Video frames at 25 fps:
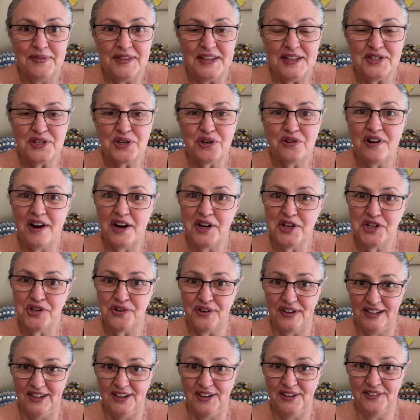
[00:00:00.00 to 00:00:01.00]
this crochet
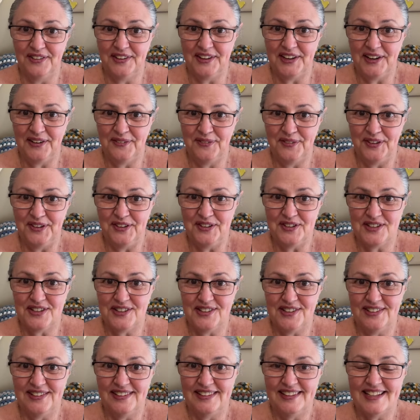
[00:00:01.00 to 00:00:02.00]
along that I want to
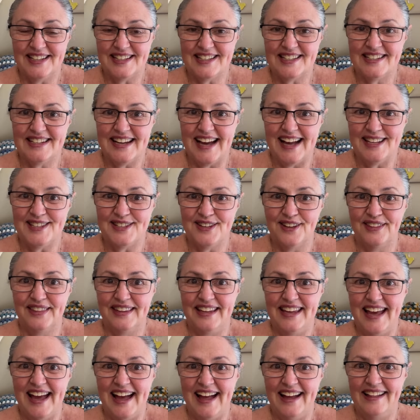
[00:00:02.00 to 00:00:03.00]
do that starts on
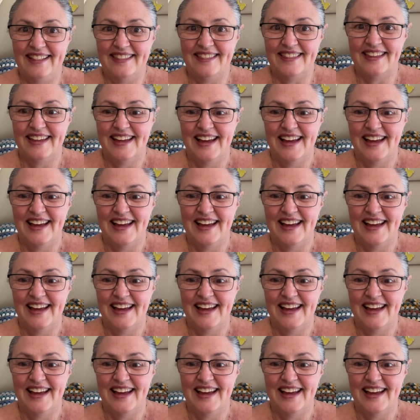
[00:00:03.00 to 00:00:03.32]
the 8th.